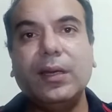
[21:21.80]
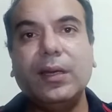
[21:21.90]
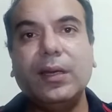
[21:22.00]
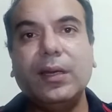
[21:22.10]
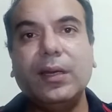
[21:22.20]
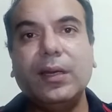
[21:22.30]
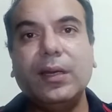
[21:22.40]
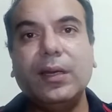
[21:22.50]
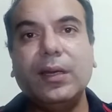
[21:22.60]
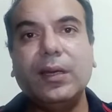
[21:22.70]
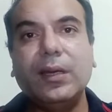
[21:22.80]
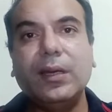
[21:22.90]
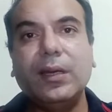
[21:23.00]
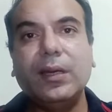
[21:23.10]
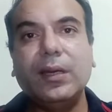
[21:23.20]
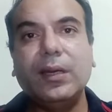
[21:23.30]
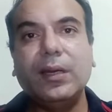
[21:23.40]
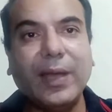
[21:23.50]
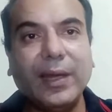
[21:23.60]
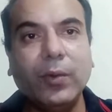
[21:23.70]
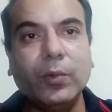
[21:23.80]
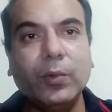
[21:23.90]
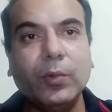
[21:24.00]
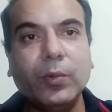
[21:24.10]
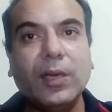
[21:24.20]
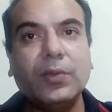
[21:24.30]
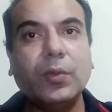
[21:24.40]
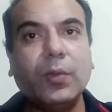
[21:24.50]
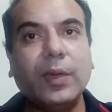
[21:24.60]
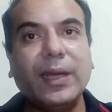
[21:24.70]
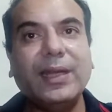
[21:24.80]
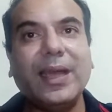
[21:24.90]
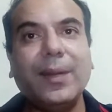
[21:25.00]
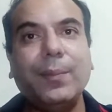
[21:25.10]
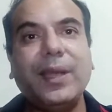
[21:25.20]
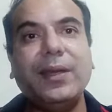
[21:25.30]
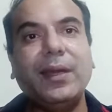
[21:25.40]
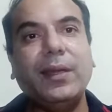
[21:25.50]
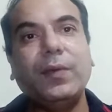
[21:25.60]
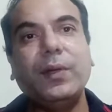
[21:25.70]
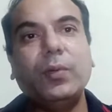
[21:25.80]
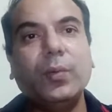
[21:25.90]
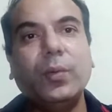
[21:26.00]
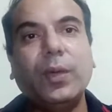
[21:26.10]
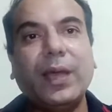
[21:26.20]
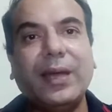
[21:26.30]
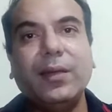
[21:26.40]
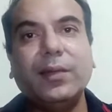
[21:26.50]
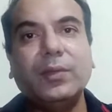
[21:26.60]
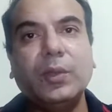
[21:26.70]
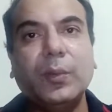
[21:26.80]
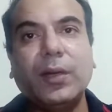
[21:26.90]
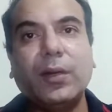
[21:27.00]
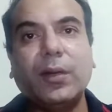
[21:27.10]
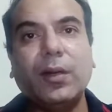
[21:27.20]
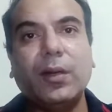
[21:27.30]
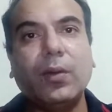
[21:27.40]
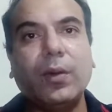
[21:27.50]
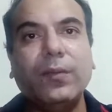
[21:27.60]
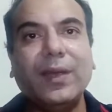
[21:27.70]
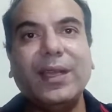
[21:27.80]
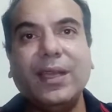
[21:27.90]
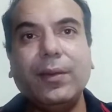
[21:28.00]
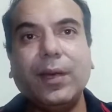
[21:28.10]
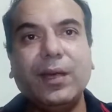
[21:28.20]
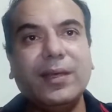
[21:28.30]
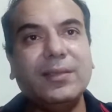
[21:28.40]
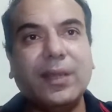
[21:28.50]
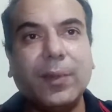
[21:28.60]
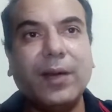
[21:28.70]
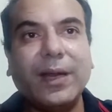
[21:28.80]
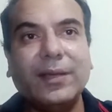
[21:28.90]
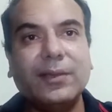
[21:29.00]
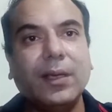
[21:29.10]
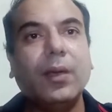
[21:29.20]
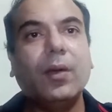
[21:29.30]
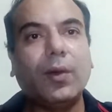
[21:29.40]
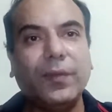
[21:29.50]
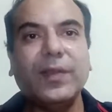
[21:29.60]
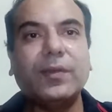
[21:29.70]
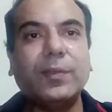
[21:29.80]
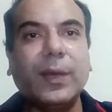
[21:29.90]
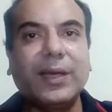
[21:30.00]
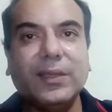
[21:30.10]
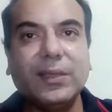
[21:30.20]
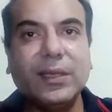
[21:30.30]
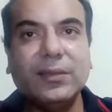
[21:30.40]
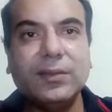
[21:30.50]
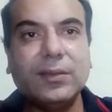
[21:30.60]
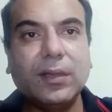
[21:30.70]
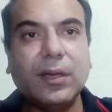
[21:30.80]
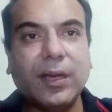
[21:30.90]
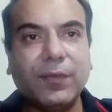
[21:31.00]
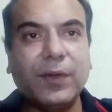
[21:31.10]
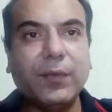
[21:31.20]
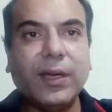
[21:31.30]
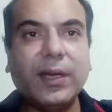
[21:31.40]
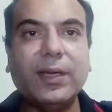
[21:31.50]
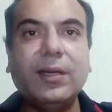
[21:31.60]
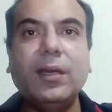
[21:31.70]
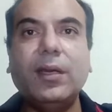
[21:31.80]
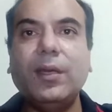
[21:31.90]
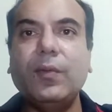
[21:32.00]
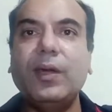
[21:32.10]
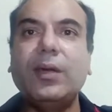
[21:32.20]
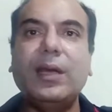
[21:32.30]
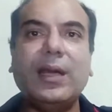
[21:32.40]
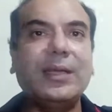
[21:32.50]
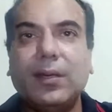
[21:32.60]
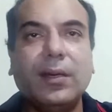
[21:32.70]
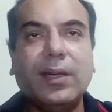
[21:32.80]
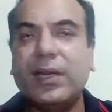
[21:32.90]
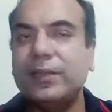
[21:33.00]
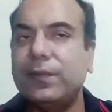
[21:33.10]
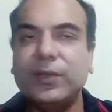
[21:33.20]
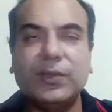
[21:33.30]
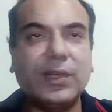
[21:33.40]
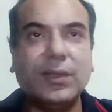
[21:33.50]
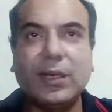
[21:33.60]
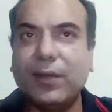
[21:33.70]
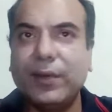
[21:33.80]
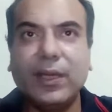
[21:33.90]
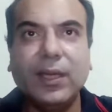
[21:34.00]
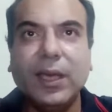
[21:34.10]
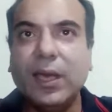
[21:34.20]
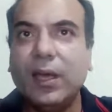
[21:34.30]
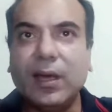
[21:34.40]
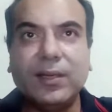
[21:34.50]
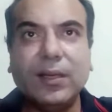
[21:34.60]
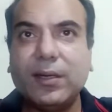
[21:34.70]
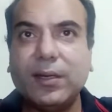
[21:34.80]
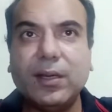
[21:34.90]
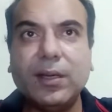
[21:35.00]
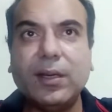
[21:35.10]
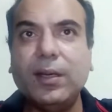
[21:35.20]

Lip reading: low rates or low values, so it can be delivered to end consumer on very reasonable rates. Margin is everywhere, and even Reliance and Reliance Fresh and every other